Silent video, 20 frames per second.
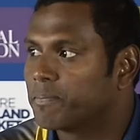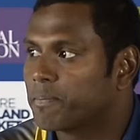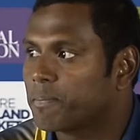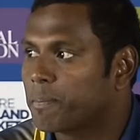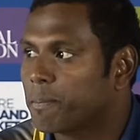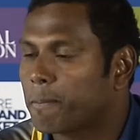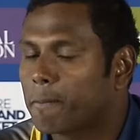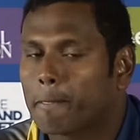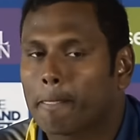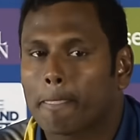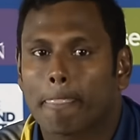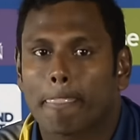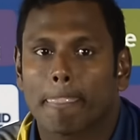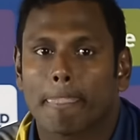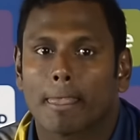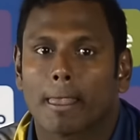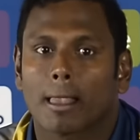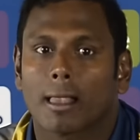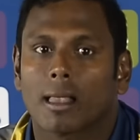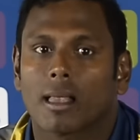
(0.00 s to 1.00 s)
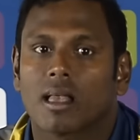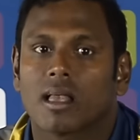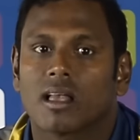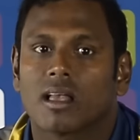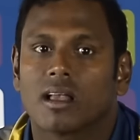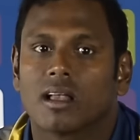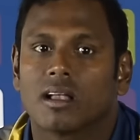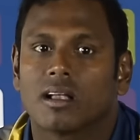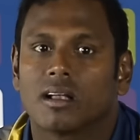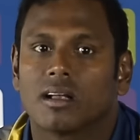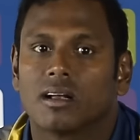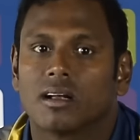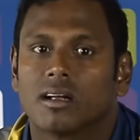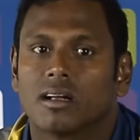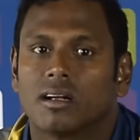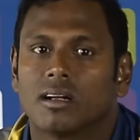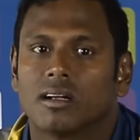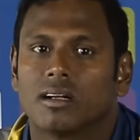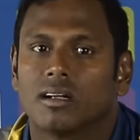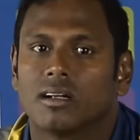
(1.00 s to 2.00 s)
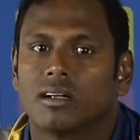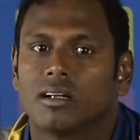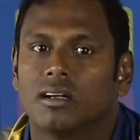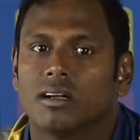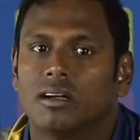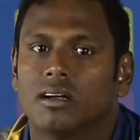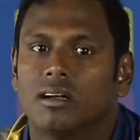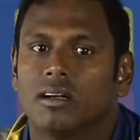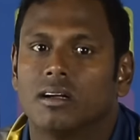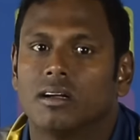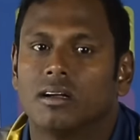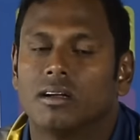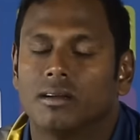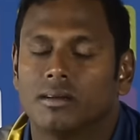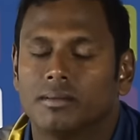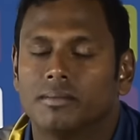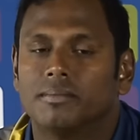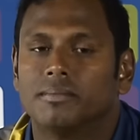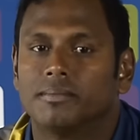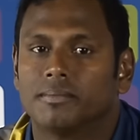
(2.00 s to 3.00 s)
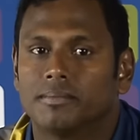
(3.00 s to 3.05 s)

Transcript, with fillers: You, should, you, might be aware that James Taylor,